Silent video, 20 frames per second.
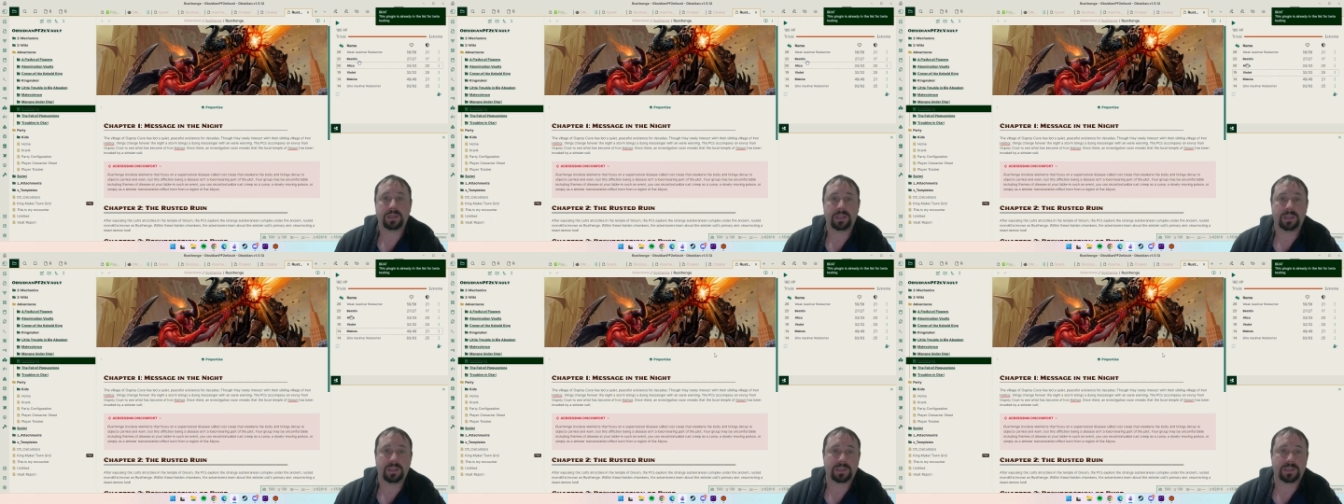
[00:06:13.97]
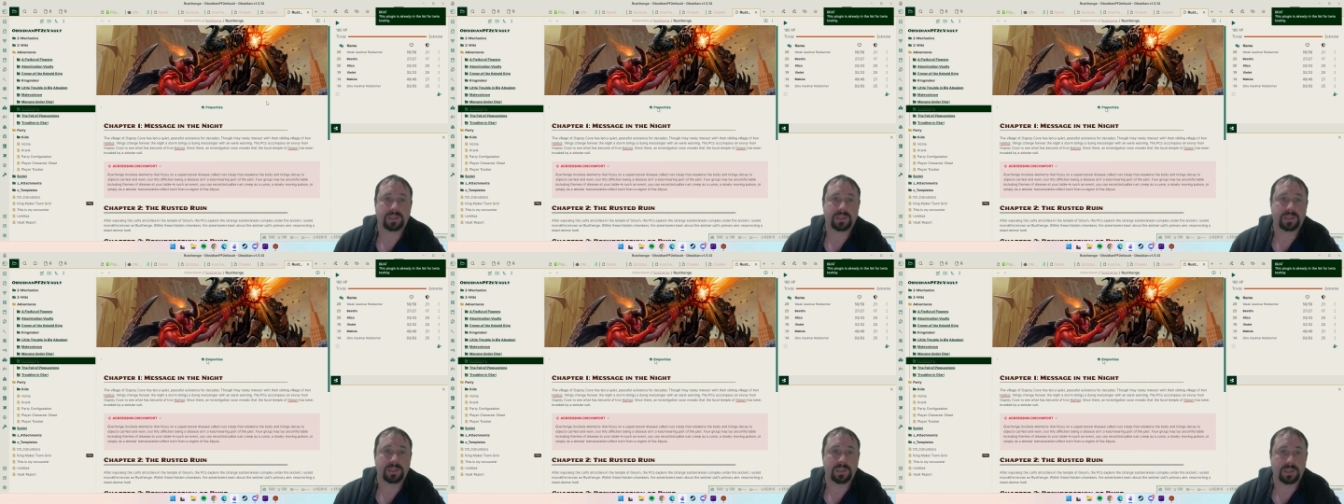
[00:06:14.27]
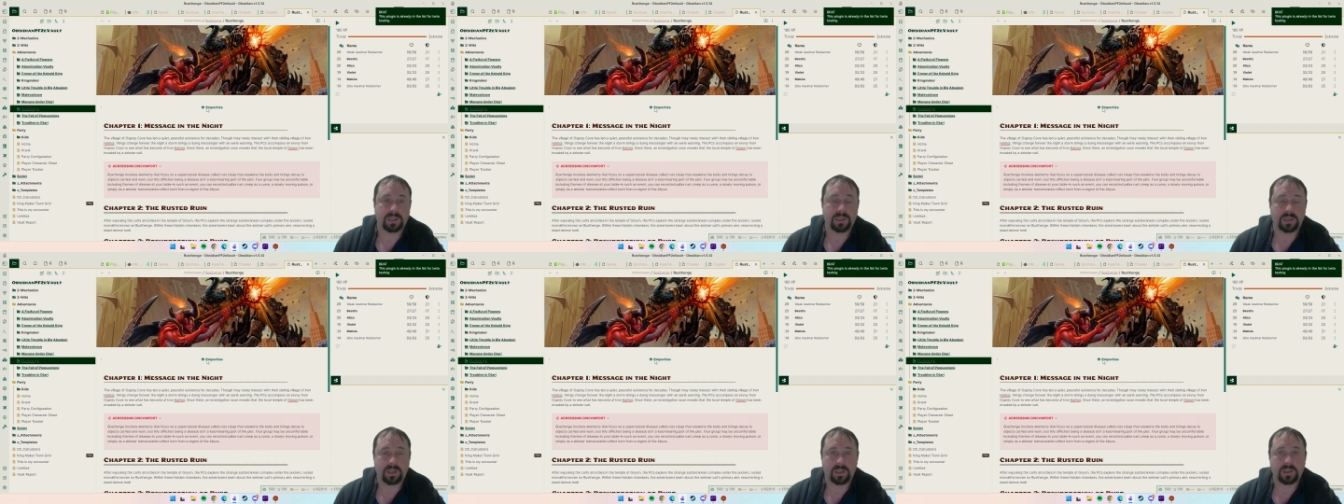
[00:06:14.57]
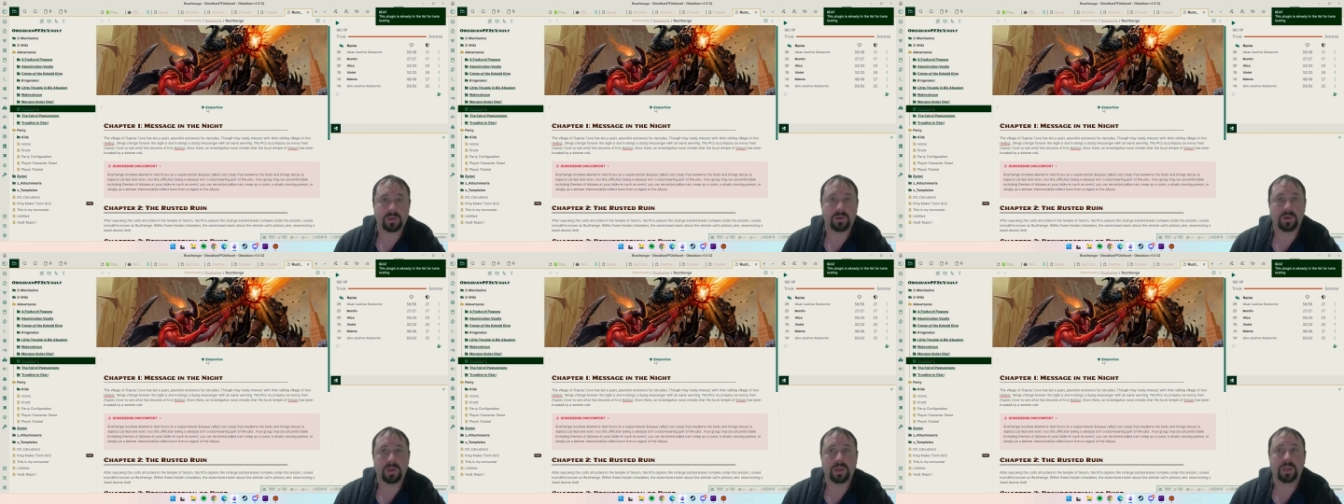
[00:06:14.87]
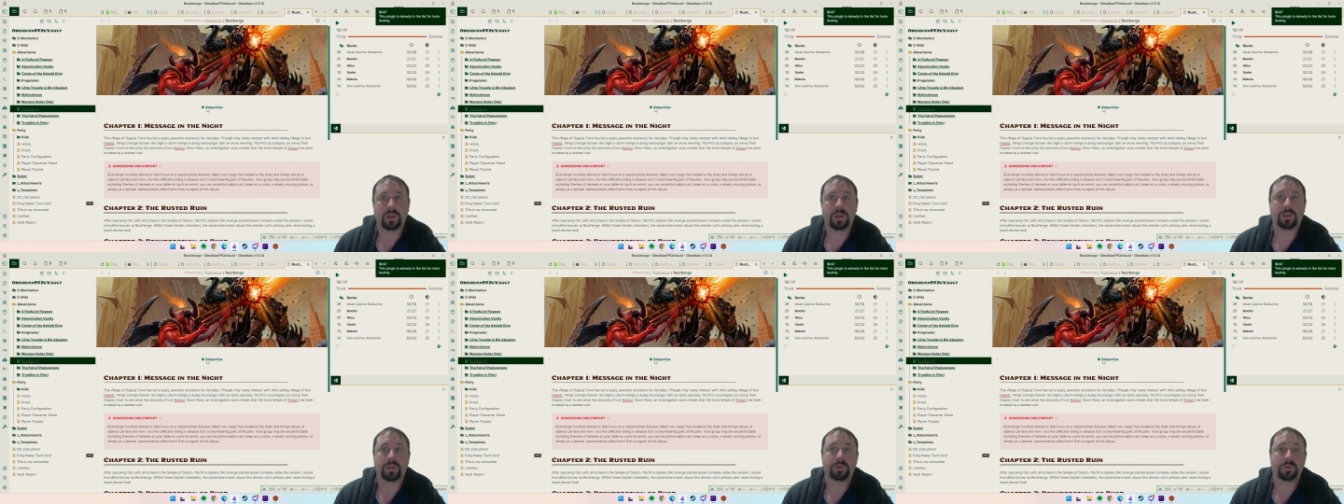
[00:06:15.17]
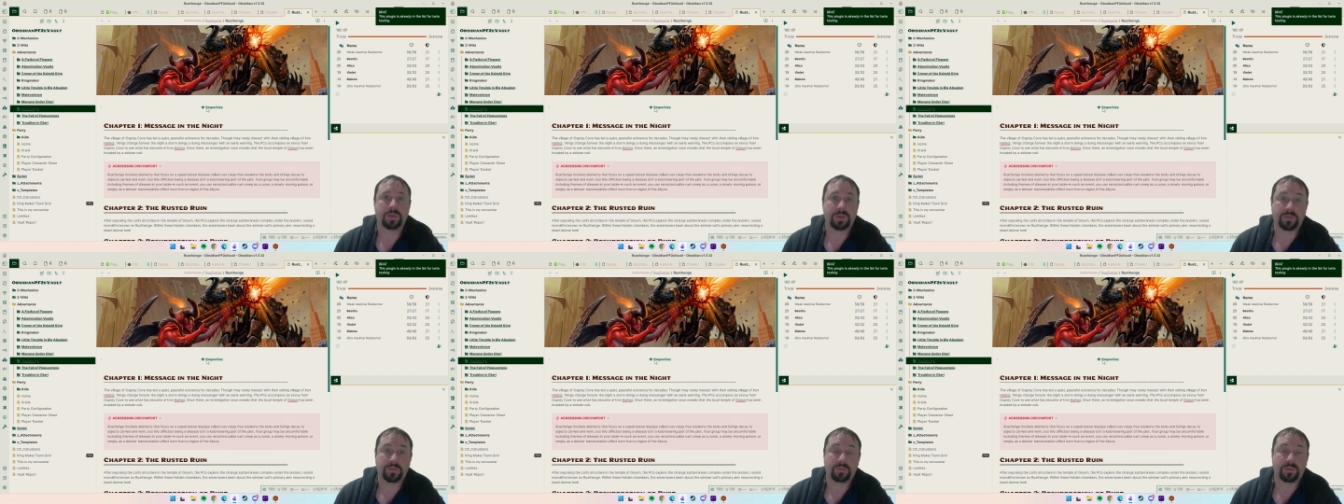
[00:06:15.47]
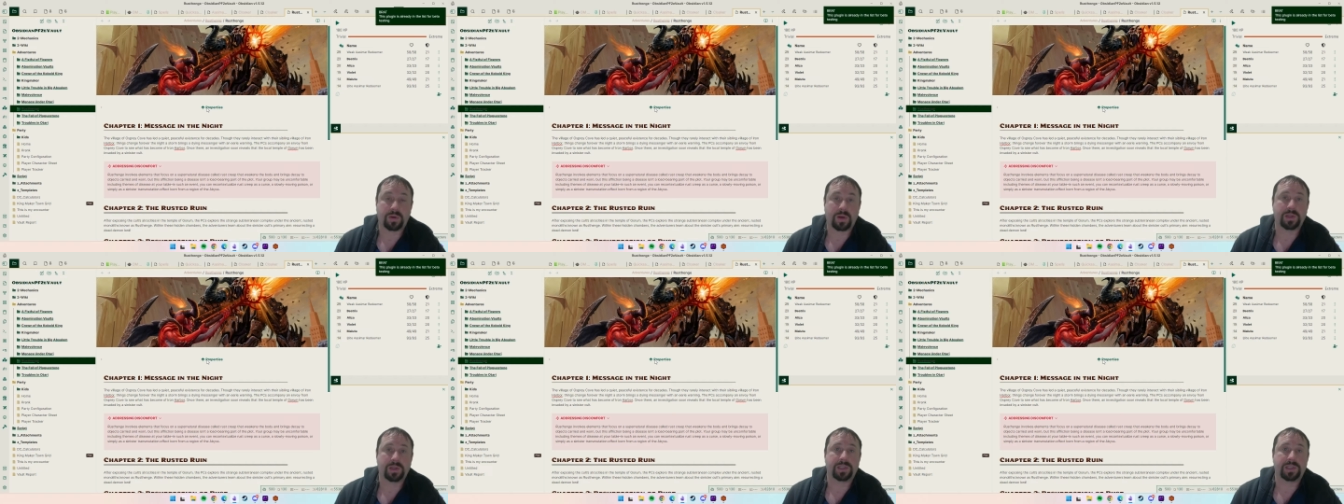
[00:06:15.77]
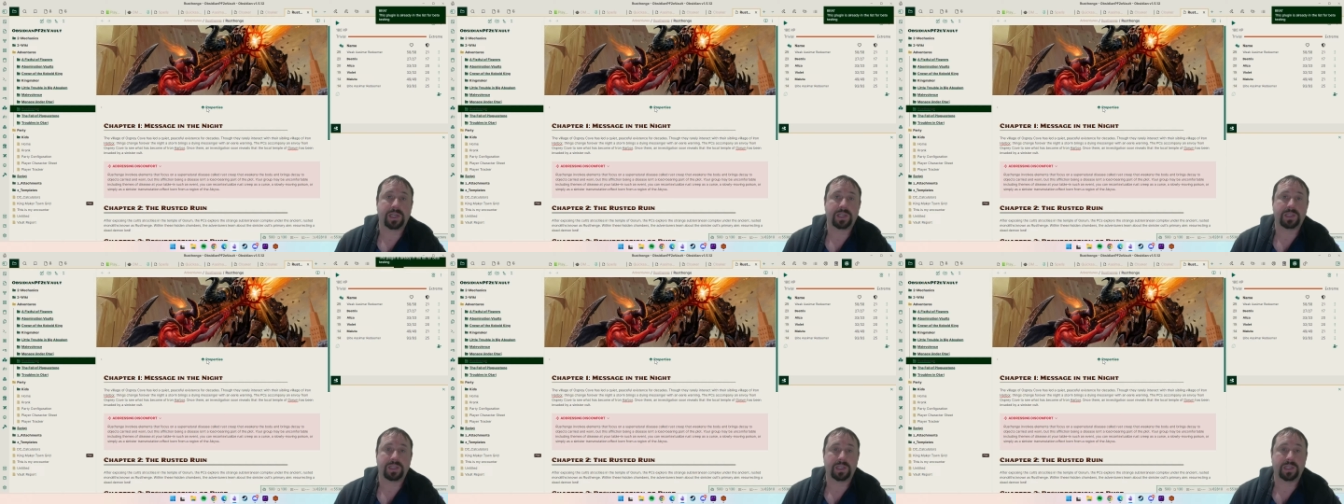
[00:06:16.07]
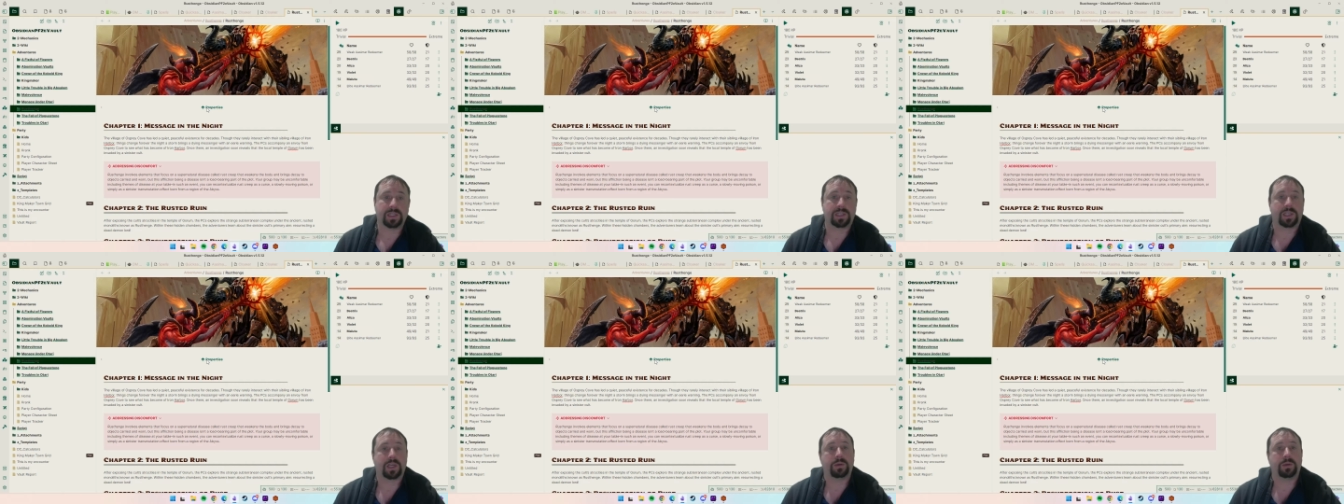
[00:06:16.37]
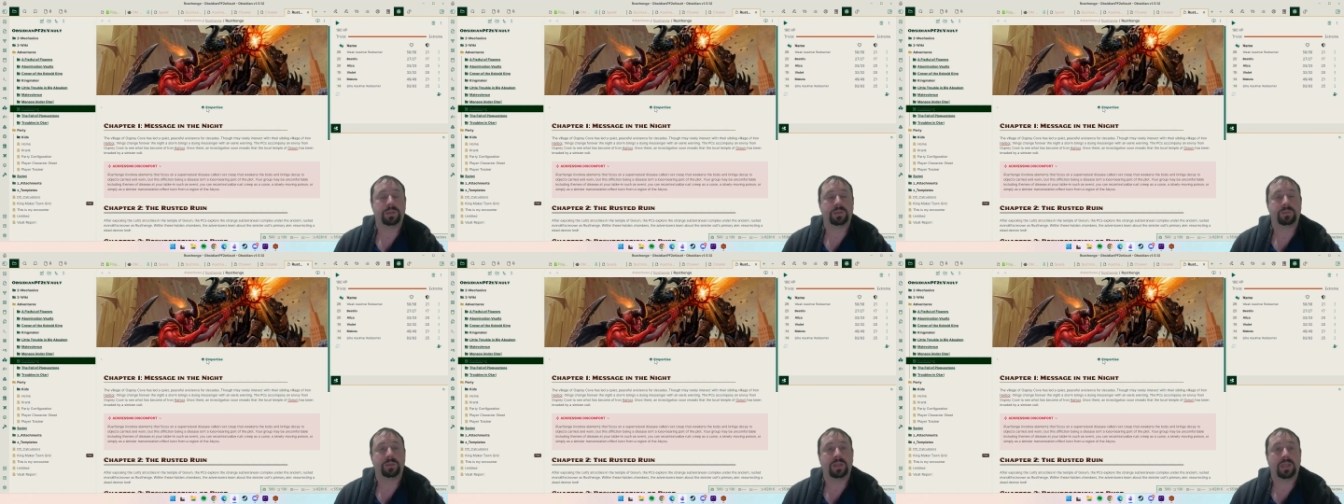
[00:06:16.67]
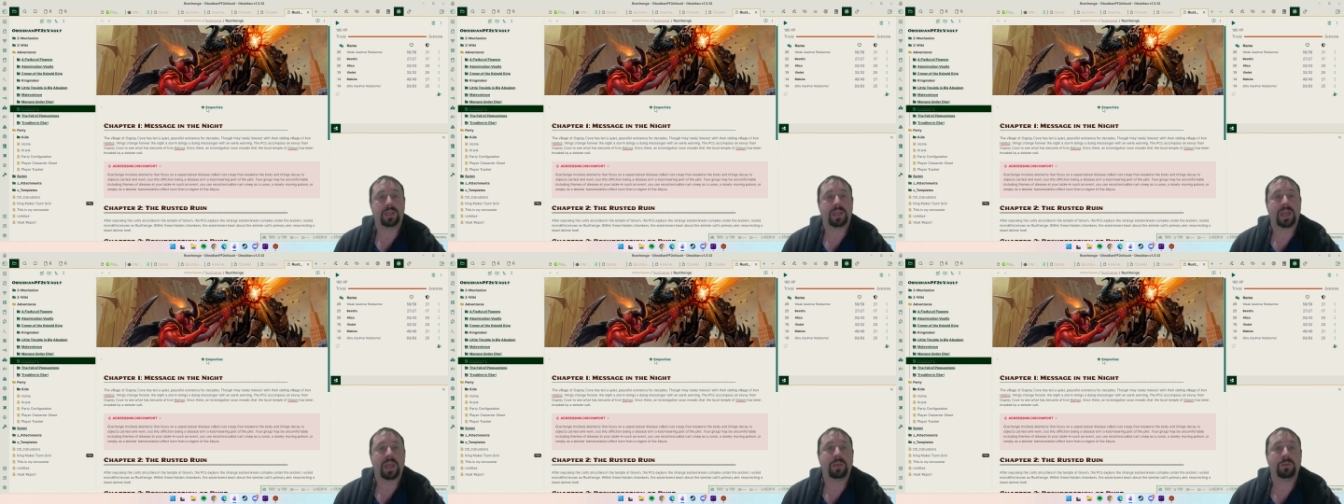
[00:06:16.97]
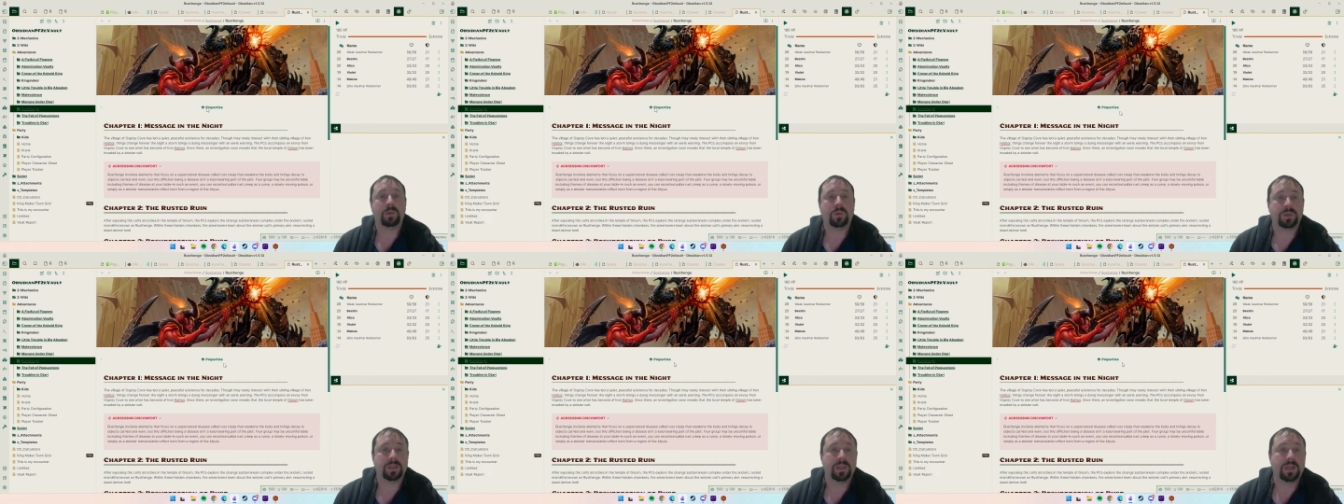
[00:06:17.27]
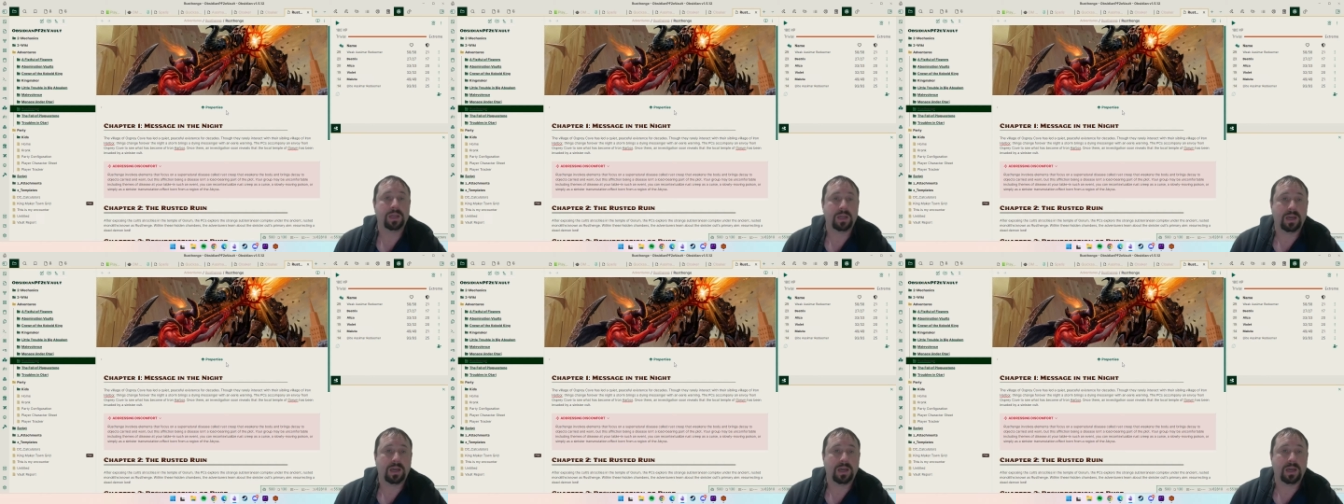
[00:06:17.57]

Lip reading: It's, you know, you're gonna go through a different process and it's going to be enabled,